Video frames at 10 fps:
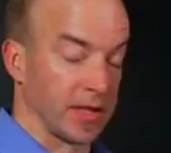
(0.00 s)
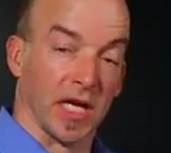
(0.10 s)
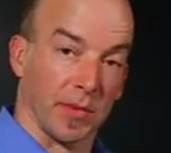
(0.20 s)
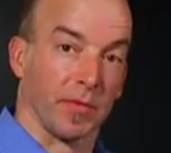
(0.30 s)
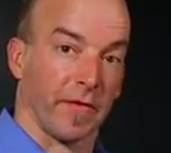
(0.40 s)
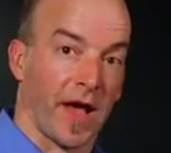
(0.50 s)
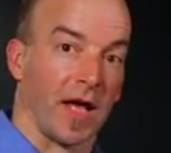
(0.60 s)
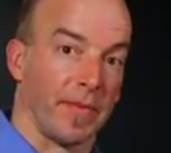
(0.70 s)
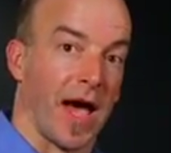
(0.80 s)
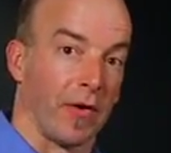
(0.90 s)
it's going to be
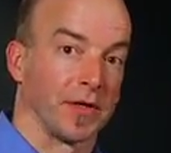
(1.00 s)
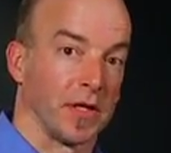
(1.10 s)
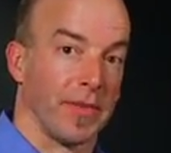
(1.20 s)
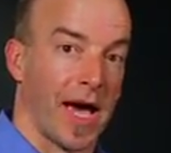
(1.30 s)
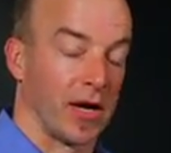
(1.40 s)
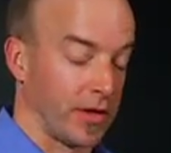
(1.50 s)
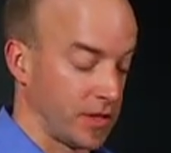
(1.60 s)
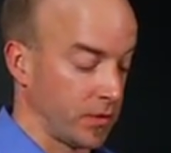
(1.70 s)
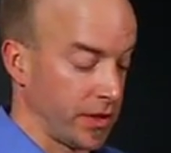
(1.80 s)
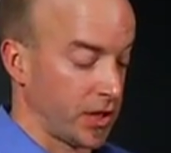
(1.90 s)
providing power to the
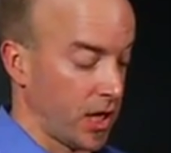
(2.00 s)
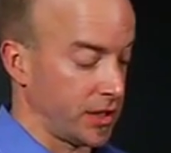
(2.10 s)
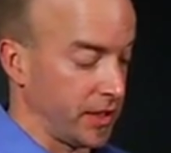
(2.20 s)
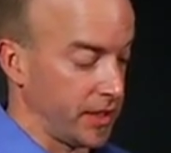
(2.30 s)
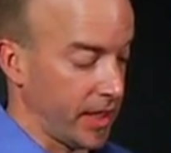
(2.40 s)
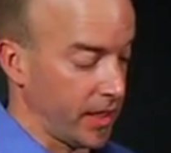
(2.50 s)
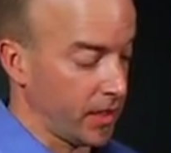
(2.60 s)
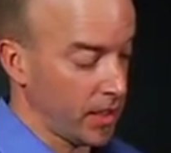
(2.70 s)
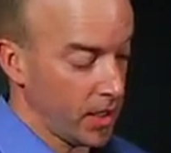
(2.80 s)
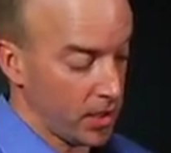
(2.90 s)
batteries and recharging there.